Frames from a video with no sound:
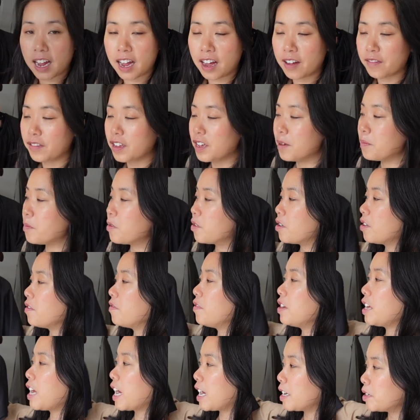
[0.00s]
I have here more of
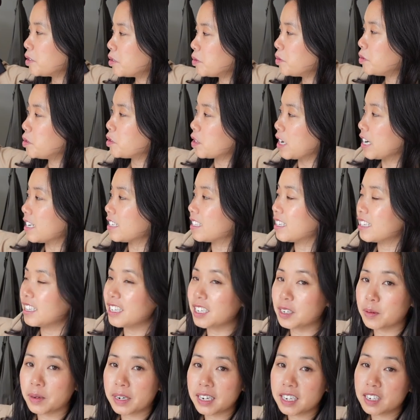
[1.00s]
a casual dress, and
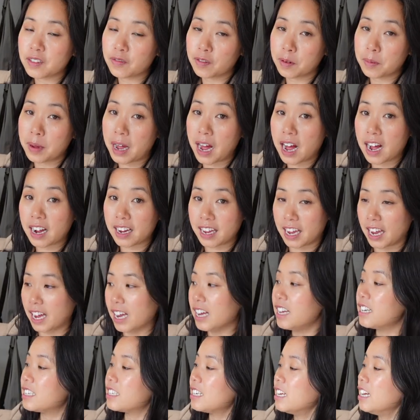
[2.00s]
this one is from
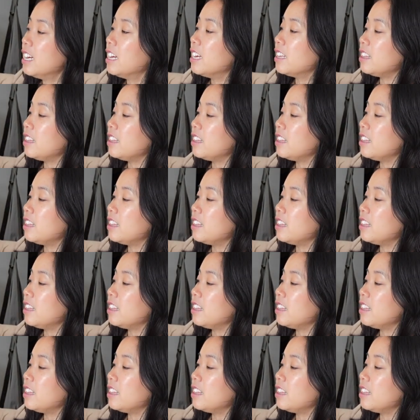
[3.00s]
Arket.